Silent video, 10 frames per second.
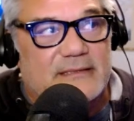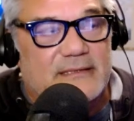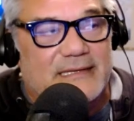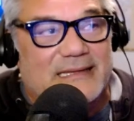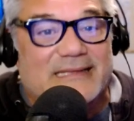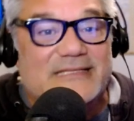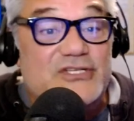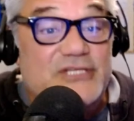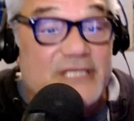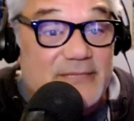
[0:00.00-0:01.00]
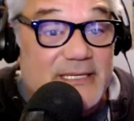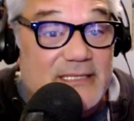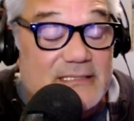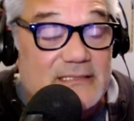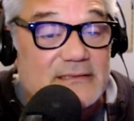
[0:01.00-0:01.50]

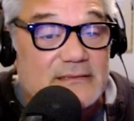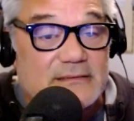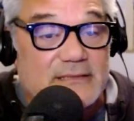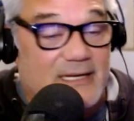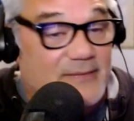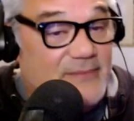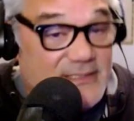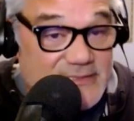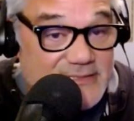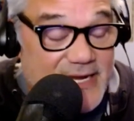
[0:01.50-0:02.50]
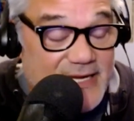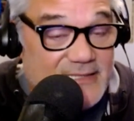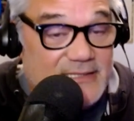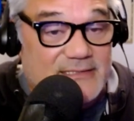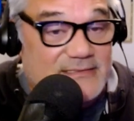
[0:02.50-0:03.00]
illegitimate, and I'm going to say it,
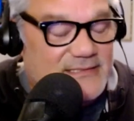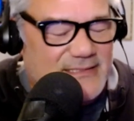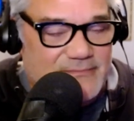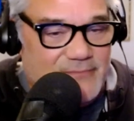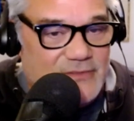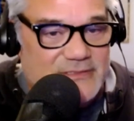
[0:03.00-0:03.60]
that's the most